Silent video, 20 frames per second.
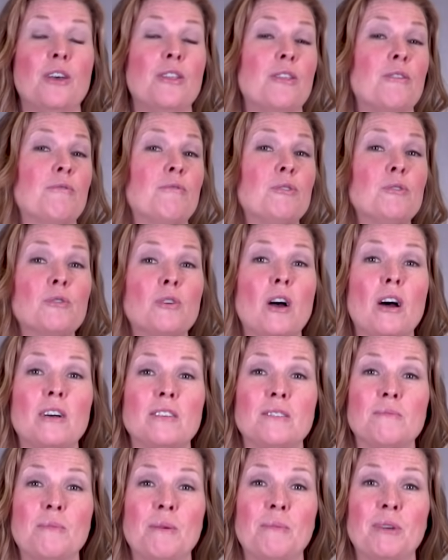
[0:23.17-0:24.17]
The root
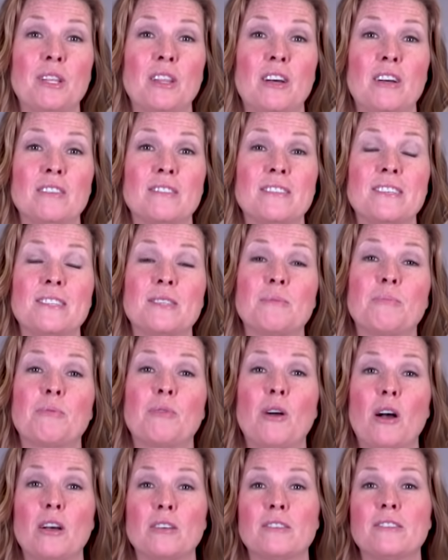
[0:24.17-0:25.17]
cause of memory loss is a
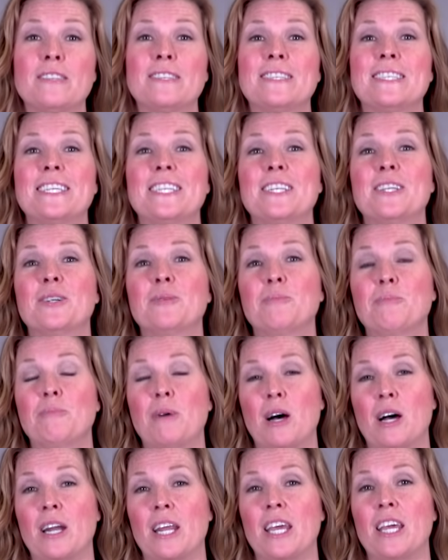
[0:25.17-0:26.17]
process in your
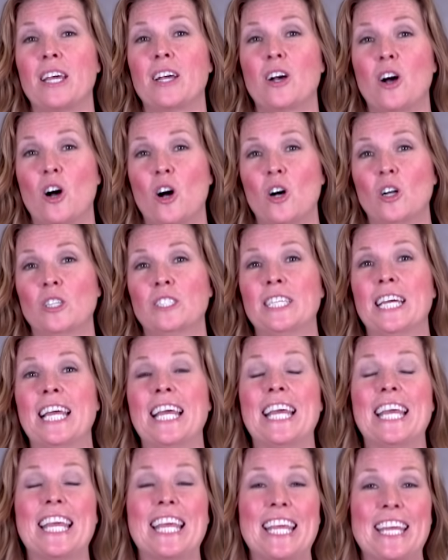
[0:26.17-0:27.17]
body called
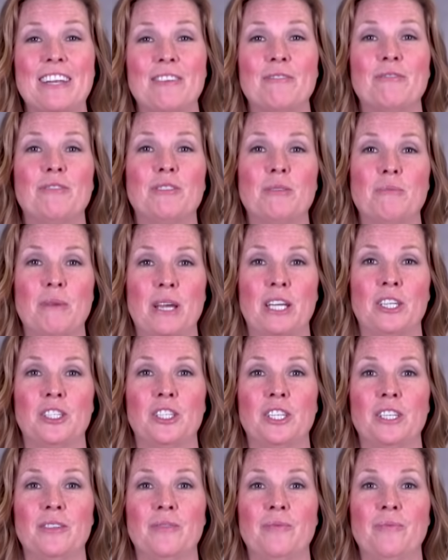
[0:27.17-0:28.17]

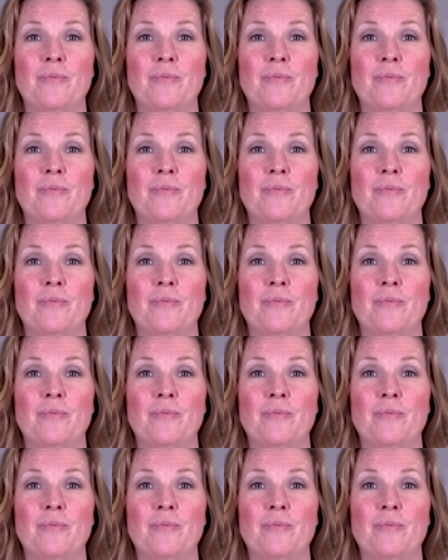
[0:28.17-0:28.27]
inflammation.